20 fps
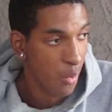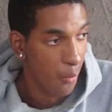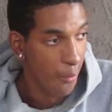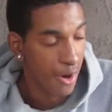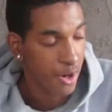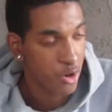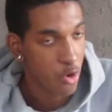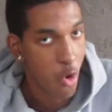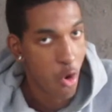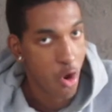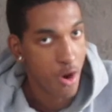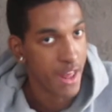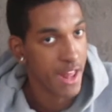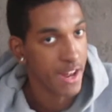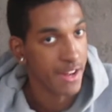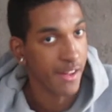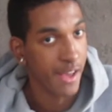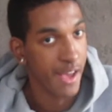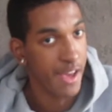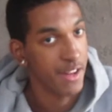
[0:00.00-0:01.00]
Record
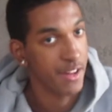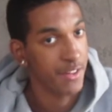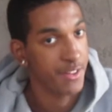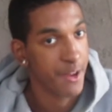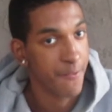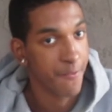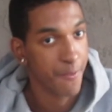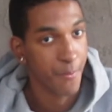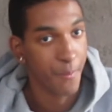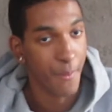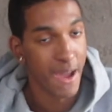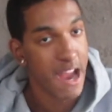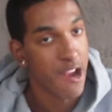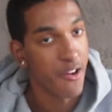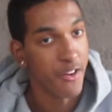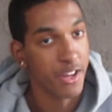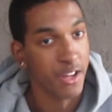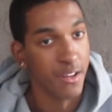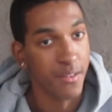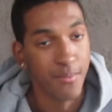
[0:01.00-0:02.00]
in a different
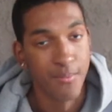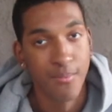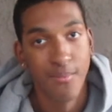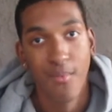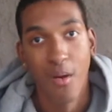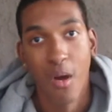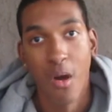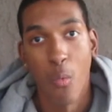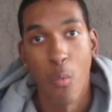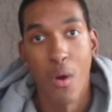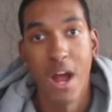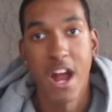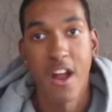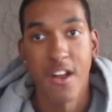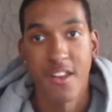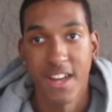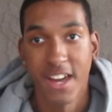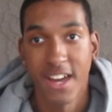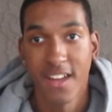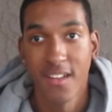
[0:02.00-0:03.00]
area.
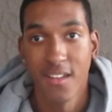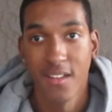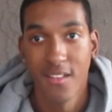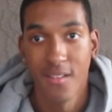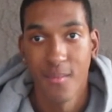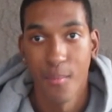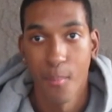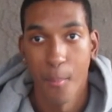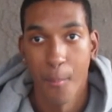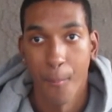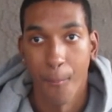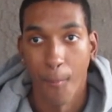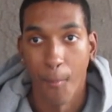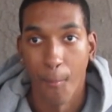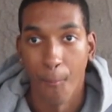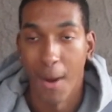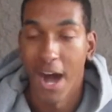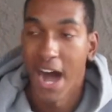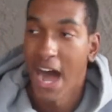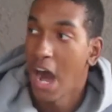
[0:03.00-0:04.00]
Where, nigga?
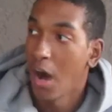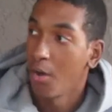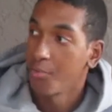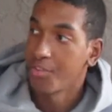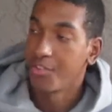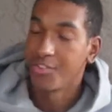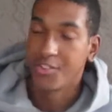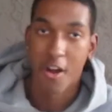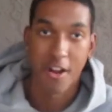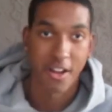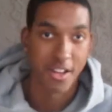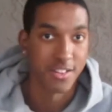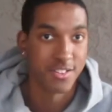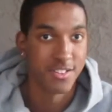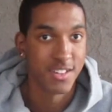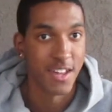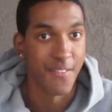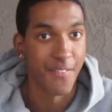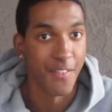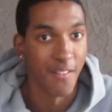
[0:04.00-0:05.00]
My house is dark as
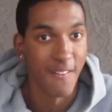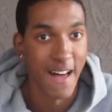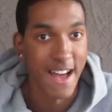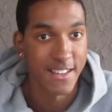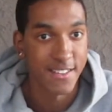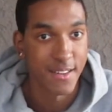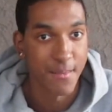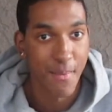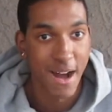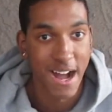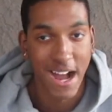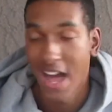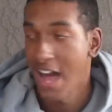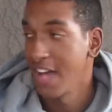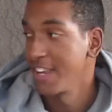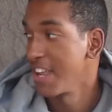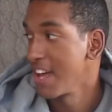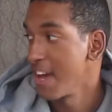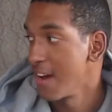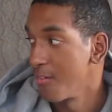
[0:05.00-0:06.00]
shit. The lights in my
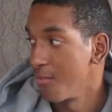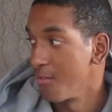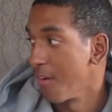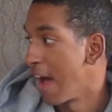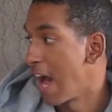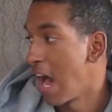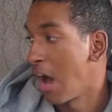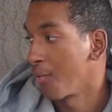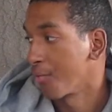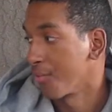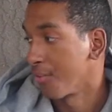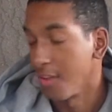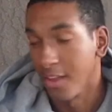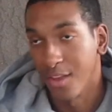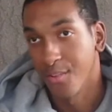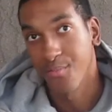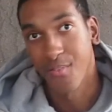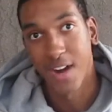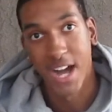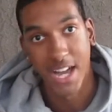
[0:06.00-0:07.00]
goddamn house
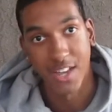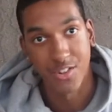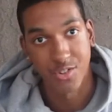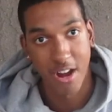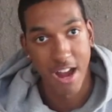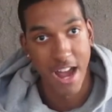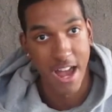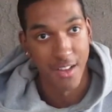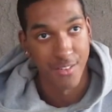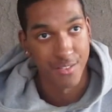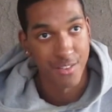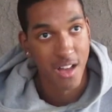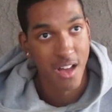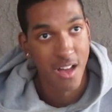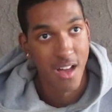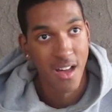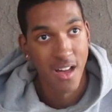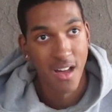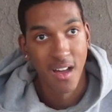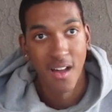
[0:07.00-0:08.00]
is fucking trash.
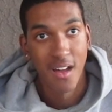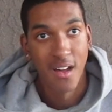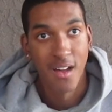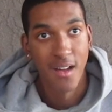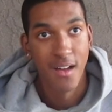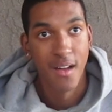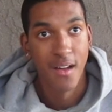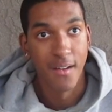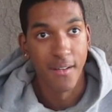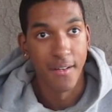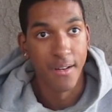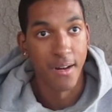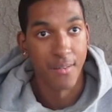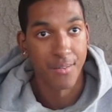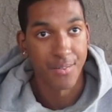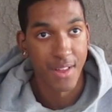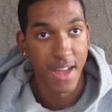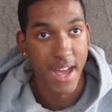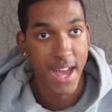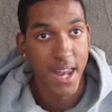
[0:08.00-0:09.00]
You know
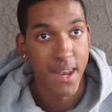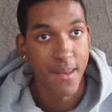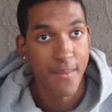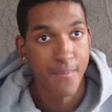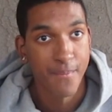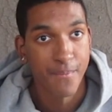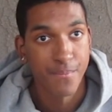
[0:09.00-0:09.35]
what I'm saying?